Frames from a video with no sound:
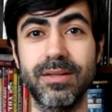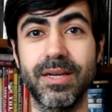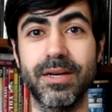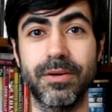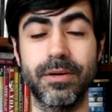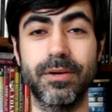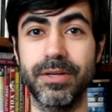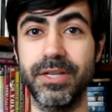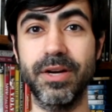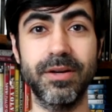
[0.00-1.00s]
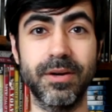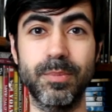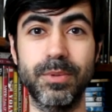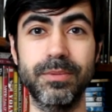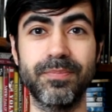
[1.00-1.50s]
They are a young
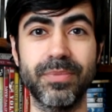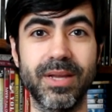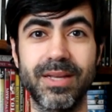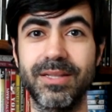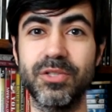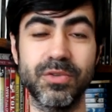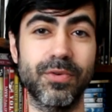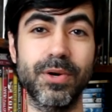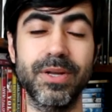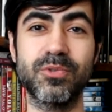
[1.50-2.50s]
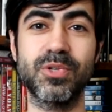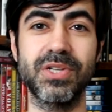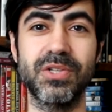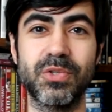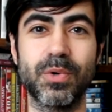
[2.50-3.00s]
couple, and there's a very
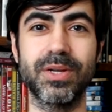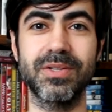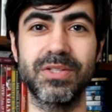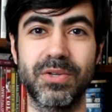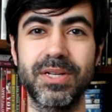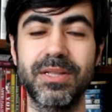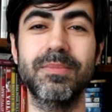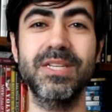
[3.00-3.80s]
interesting story concerning them.